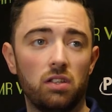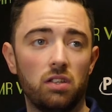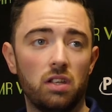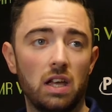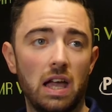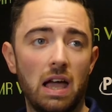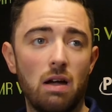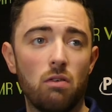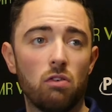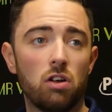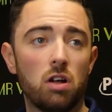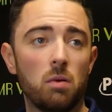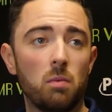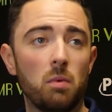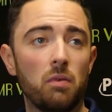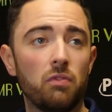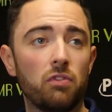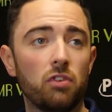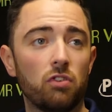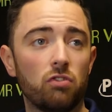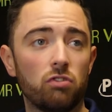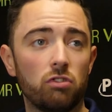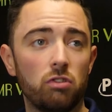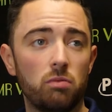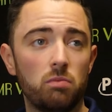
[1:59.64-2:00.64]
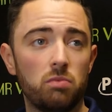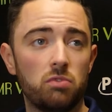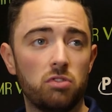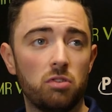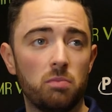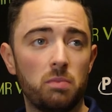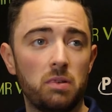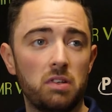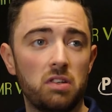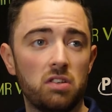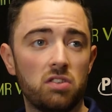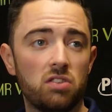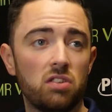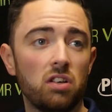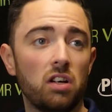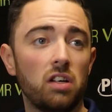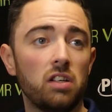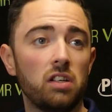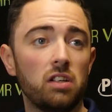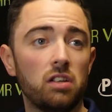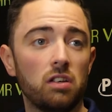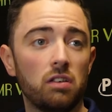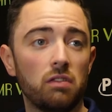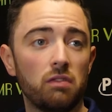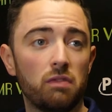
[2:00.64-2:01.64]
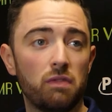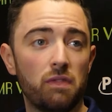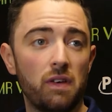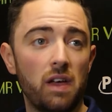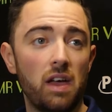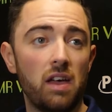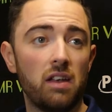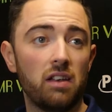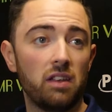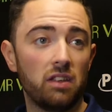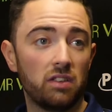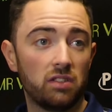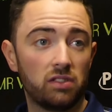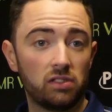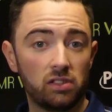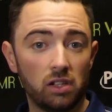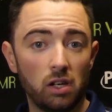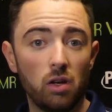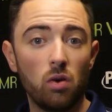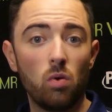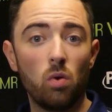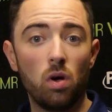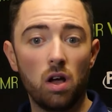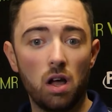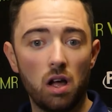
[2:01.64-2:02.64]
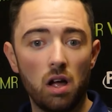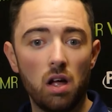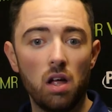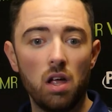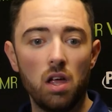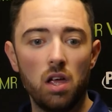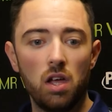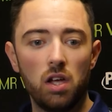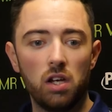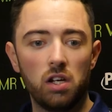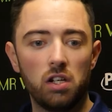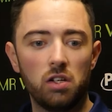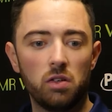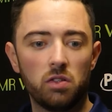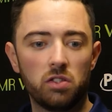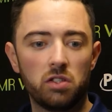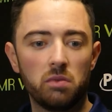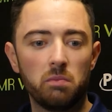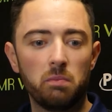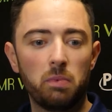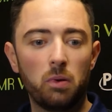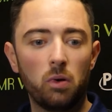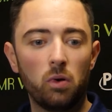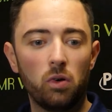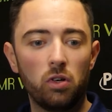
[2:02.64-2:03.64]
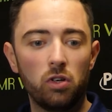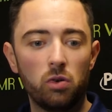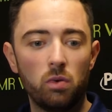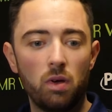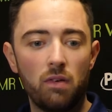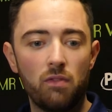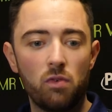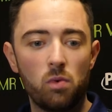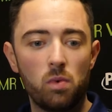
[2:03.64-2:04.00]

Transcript: outcome of the group to be decided on fairness. So you know, it's important whoever